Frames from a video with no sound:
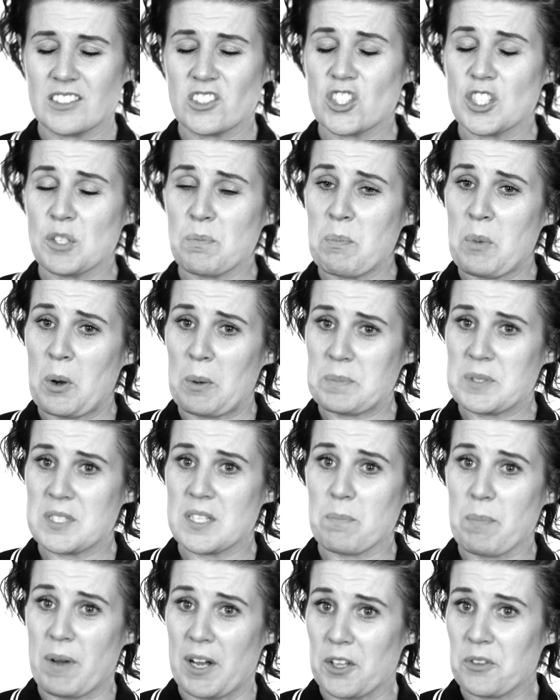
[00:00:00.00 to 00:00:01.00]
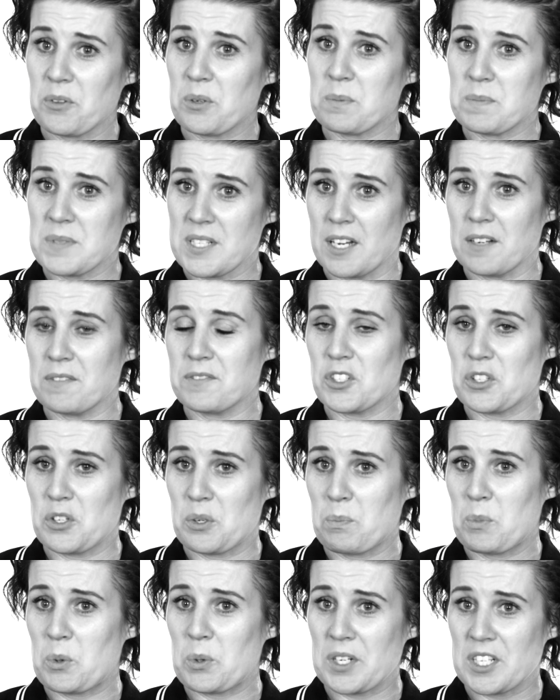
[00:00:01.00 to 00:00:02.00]
She mops the bathrooms after
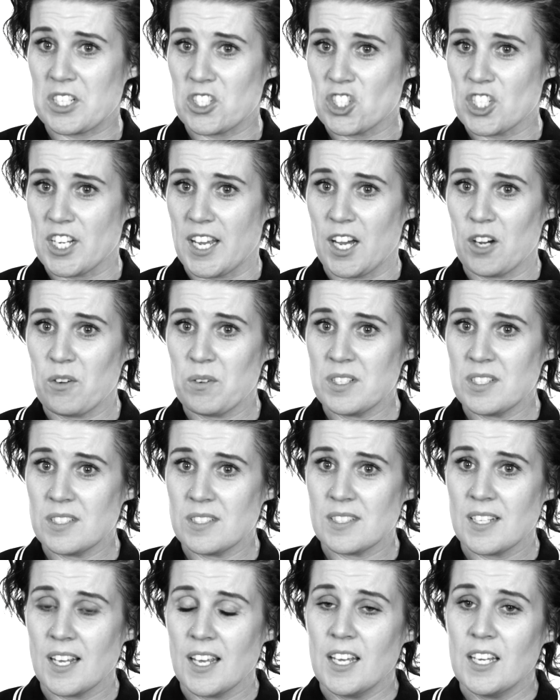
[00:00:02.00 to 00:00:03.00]
her morning showers.